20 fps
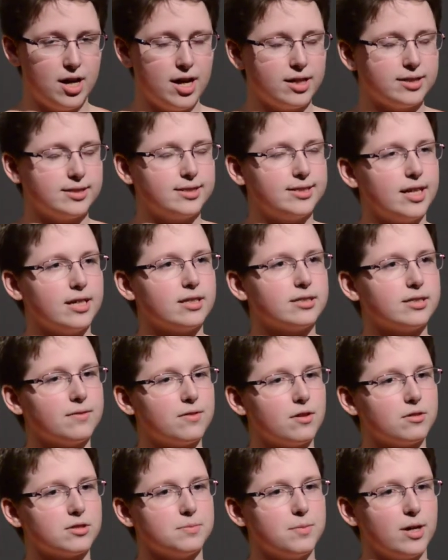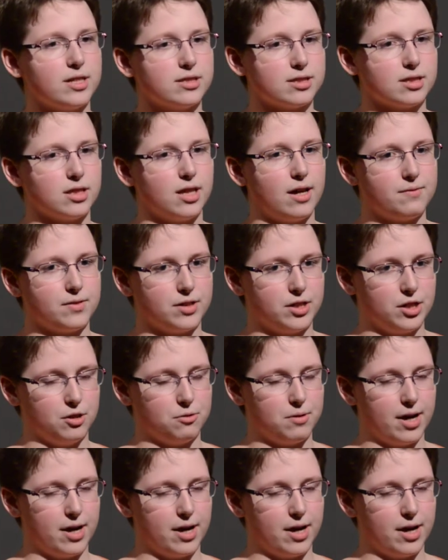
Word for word: six of those months loving you,